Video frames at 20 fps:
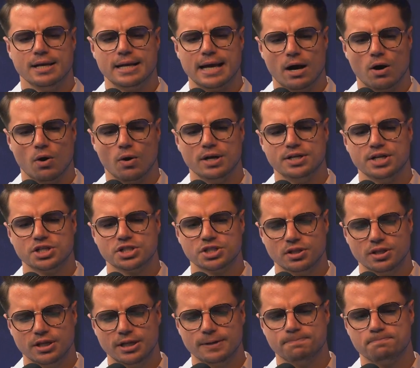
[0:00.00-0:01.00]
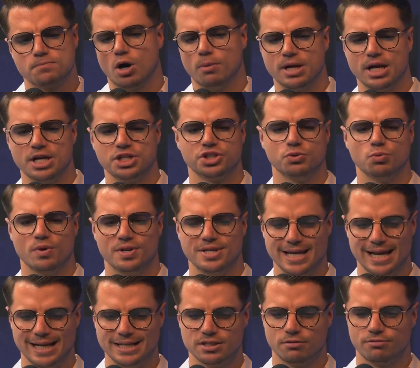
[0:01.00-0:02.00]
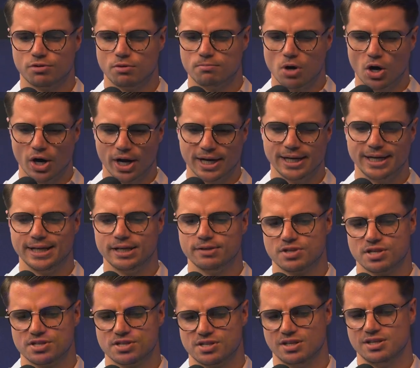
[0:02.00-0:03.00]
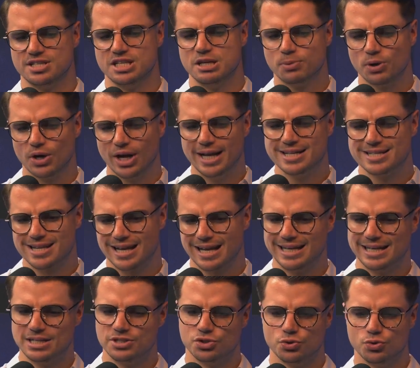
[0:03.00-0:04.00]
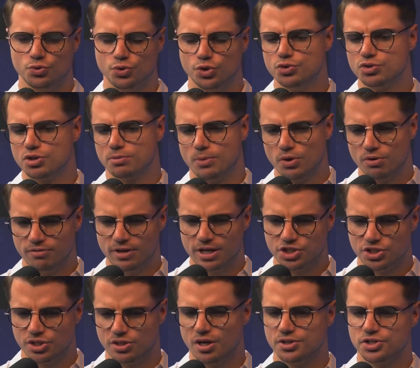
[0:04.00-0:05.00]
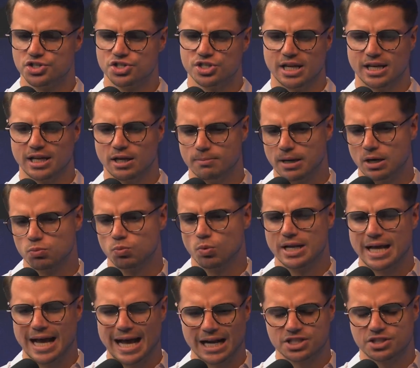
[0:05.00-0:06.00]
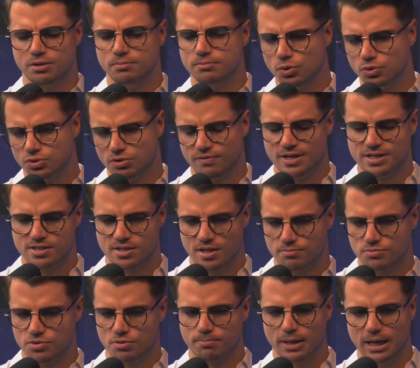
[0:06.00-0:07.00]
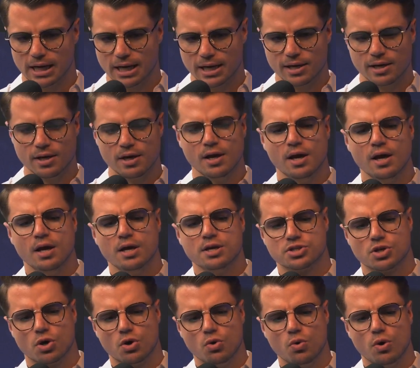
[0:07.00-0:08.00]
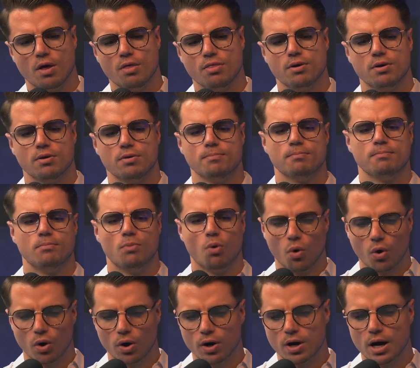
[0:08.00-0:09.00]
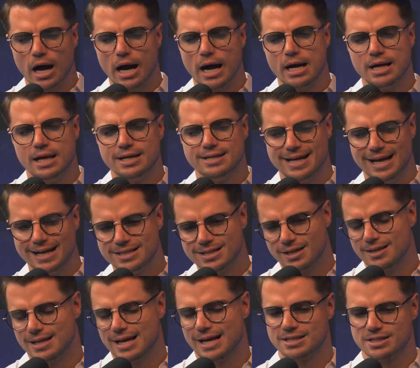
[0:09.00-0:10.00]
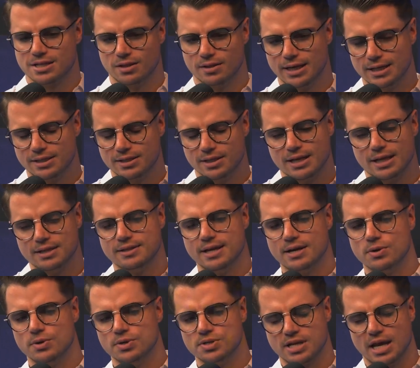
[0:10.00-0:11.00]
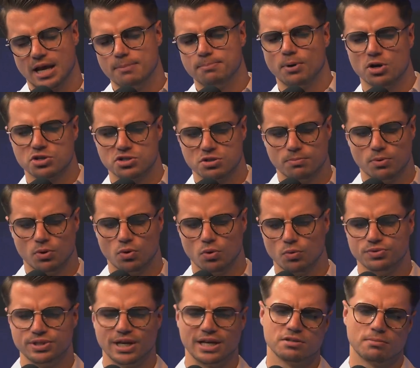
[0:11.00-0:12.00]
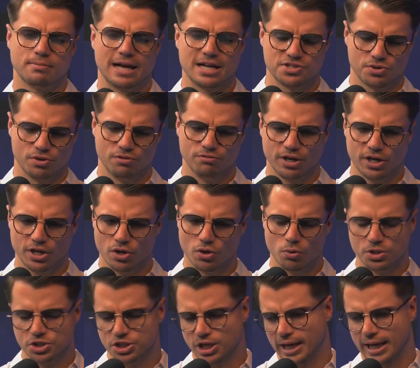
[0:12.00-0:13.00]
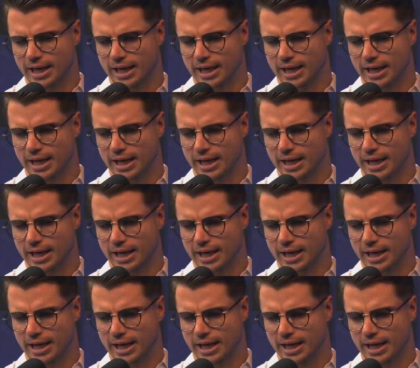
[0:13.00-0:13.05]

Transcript: Now, additionally, in combination with data from marketing gives us a deeper insight into user motivation, understanding about what actually motivates them to buy. So the more data that is collected, and there's a possible data mastery video, which I